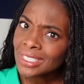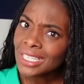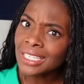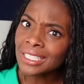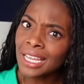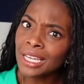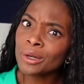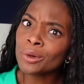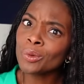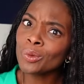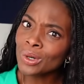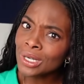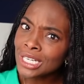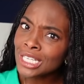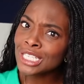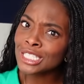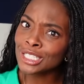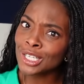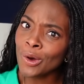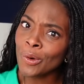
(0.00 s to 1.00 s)
Like, what
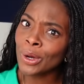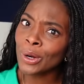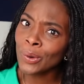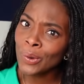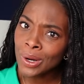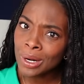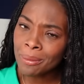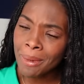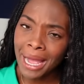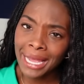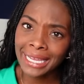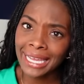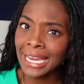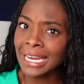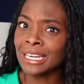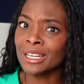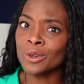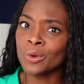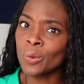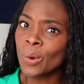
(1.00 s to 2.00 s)
is going on? Am I
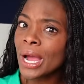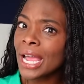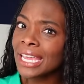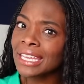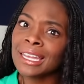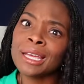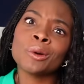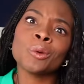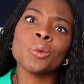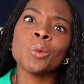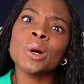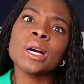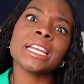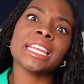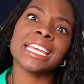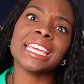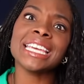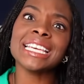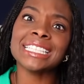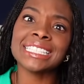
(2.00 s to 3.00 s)
gaining weight? Like,
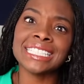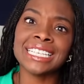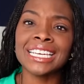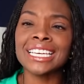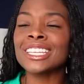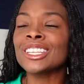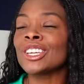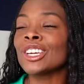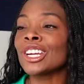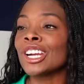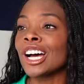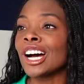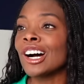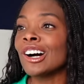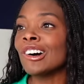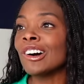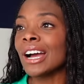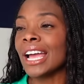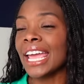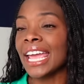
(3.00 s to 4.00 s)
what is it, you
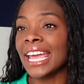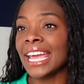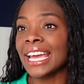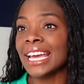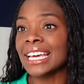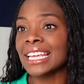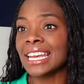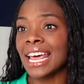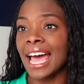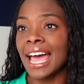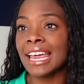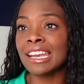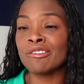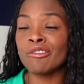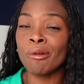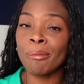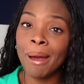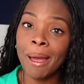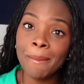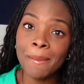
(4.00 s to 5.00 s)
know? And I had to
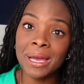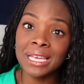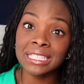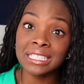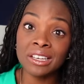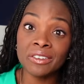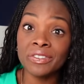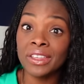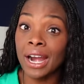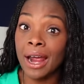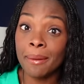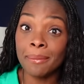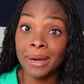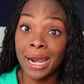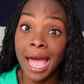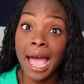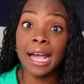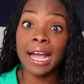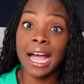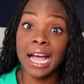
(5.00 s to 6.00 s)
remind myself that I'm
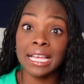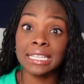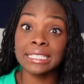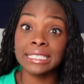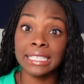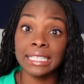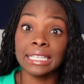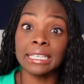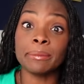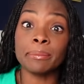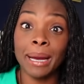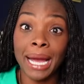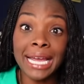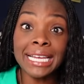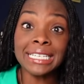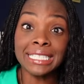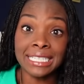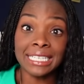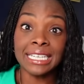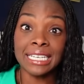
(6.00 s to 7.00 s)
not constantly
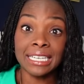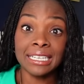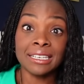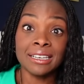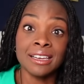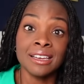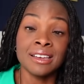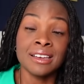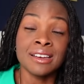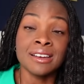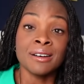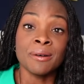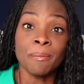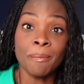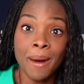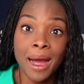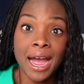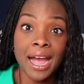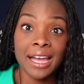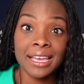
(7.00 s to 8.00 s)
binding
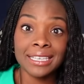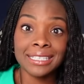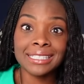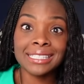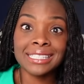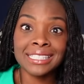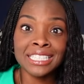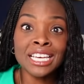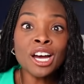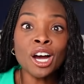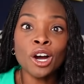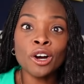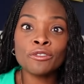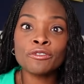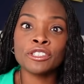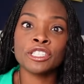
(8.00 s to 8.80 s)
myself.